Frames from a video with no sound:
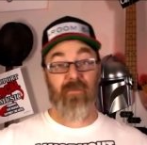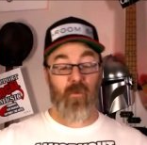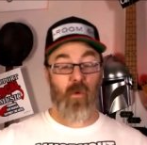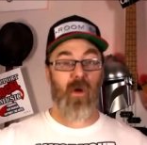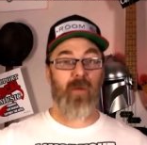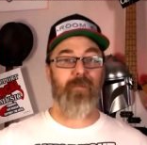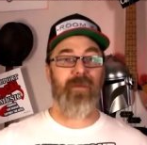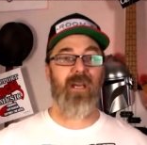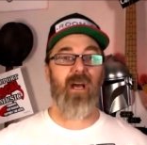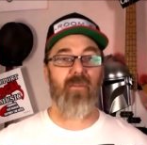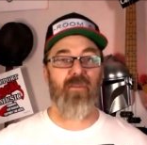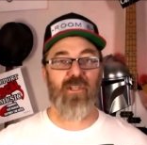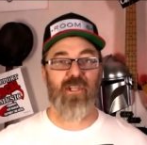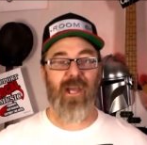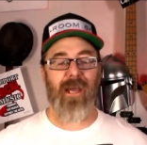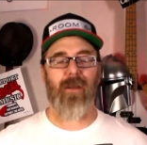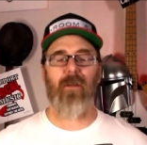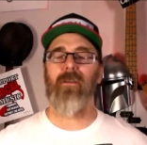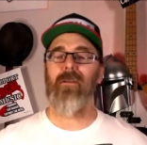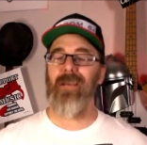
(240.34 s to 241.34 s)
if you want to be on the
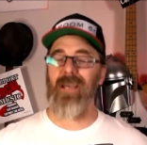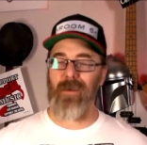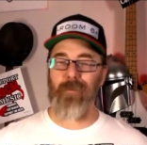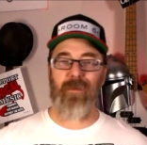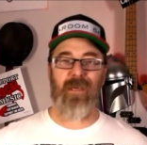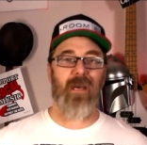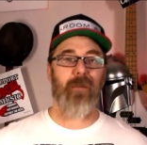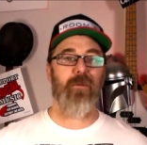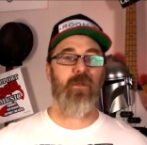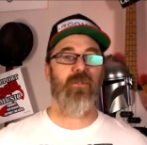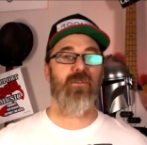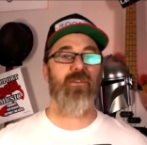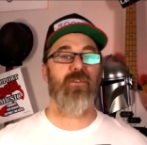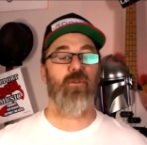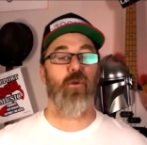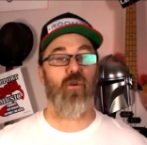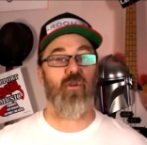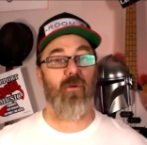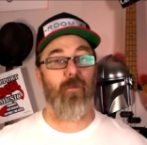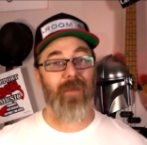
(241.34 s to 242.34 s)
channel, hit me up using the
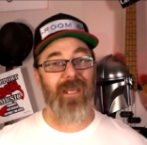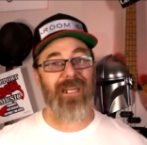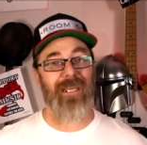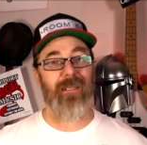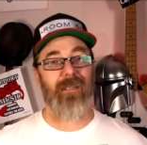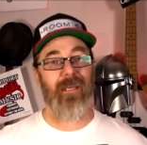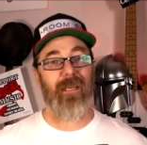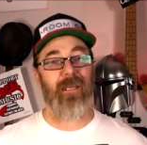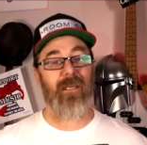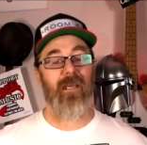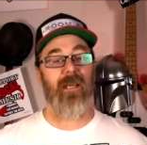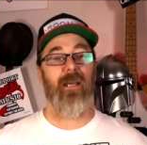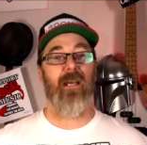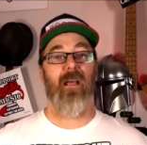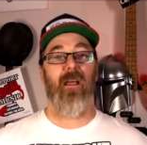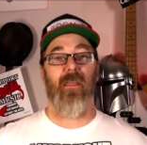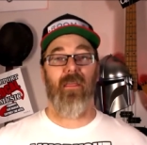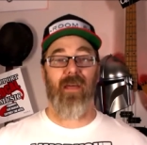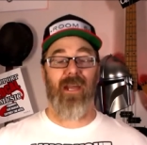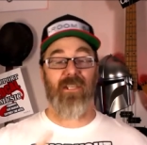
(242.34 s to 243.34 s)
social media link.
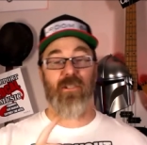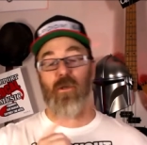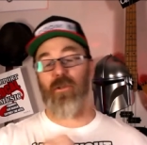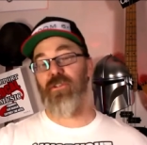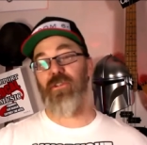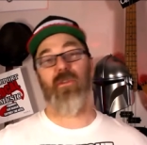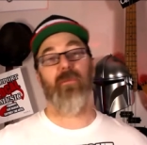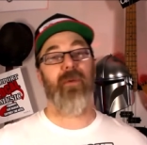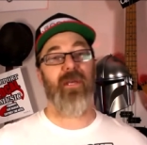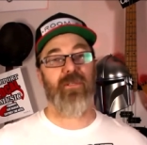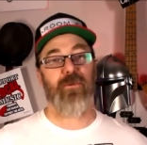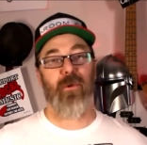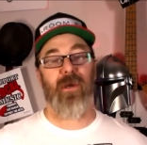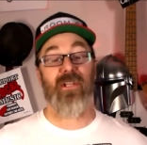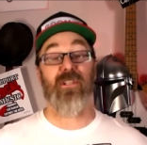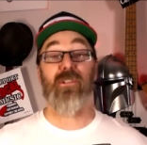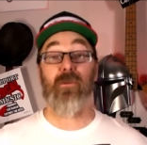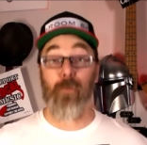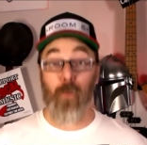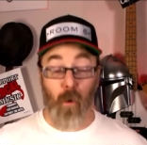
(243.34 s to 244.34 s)
That is also the best way
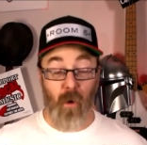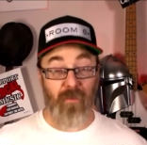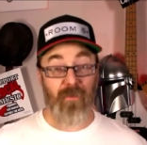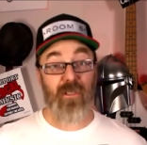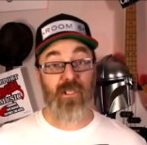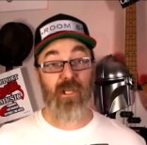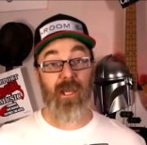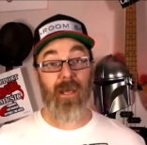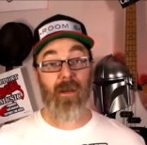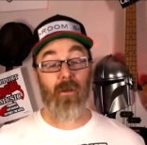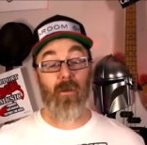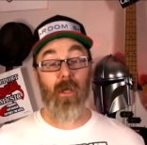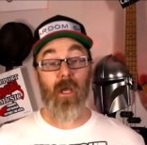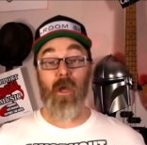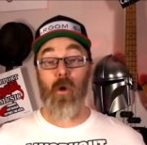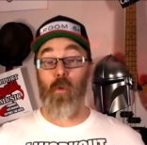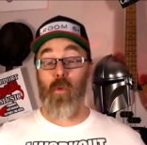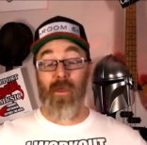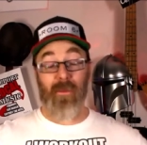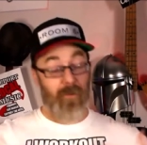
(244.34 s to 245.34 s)
to support the channel,
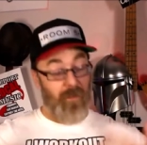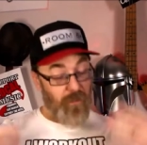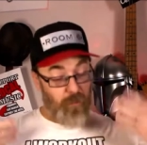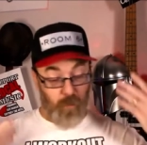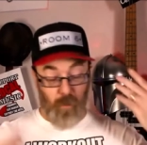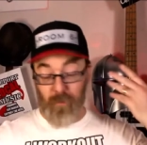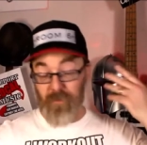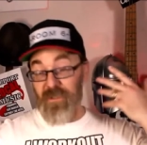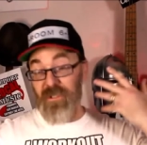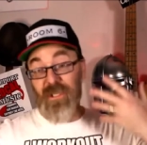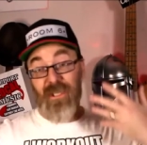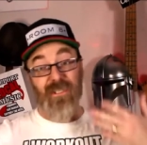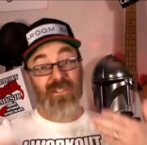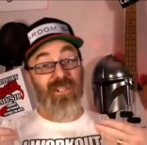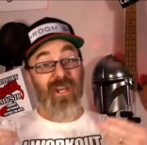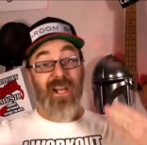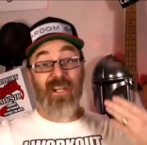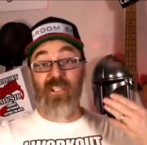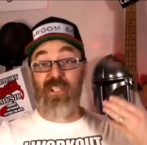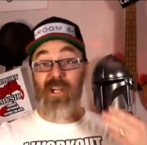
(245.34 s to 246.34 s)
whether it's
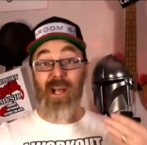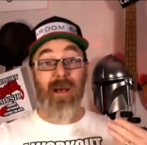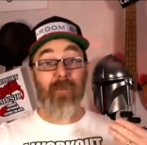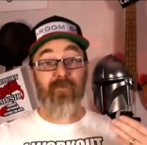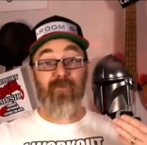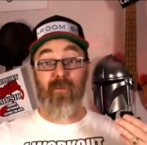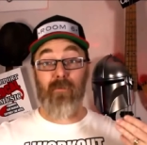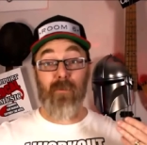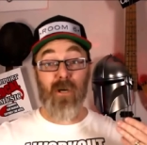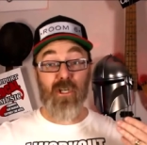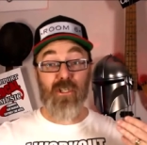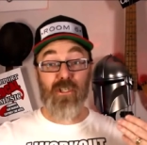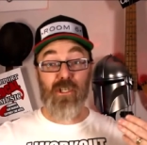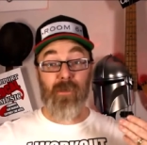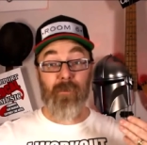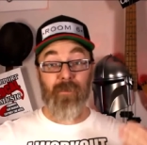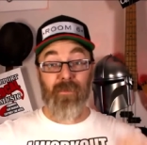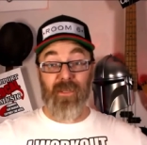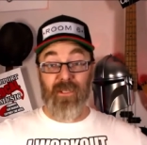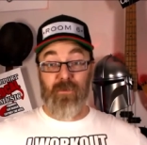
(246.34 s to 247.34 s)
room6.shop for
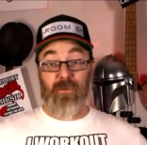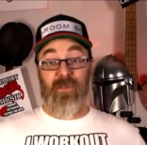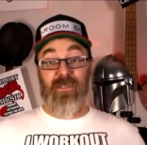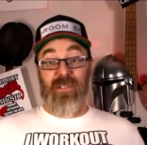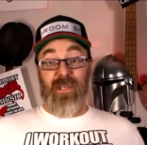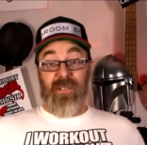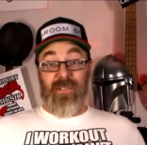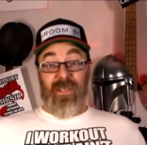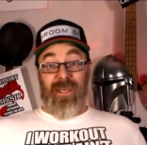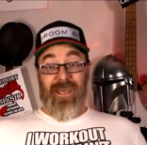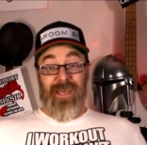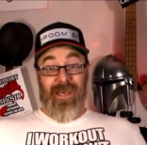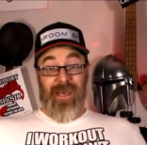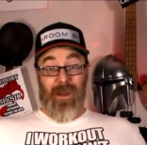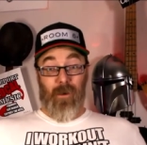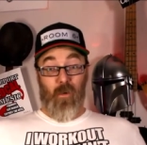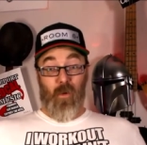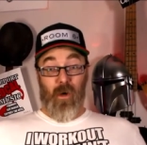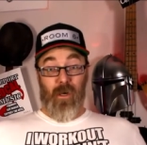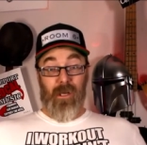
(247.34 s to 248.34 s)
merch. This one says,
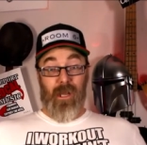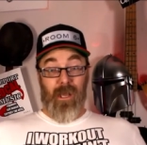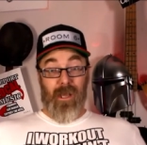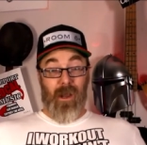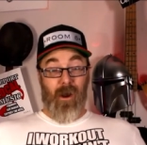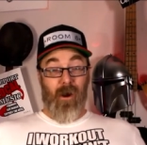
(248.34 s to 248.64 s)
I work